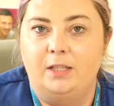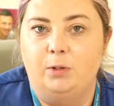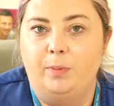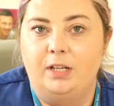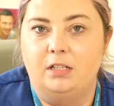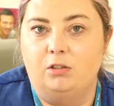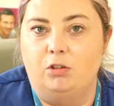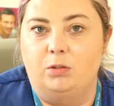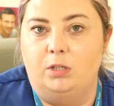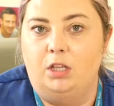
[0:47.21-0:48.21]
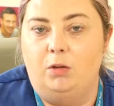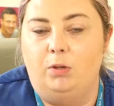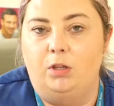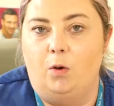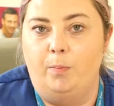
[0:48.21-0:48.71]
this will be discussed with you
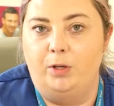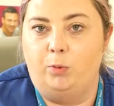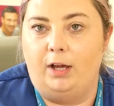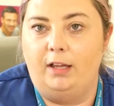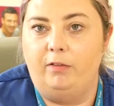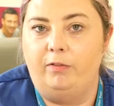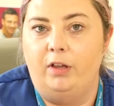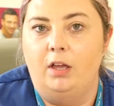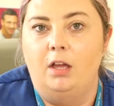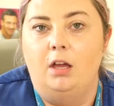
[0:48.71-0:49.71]
with your midwife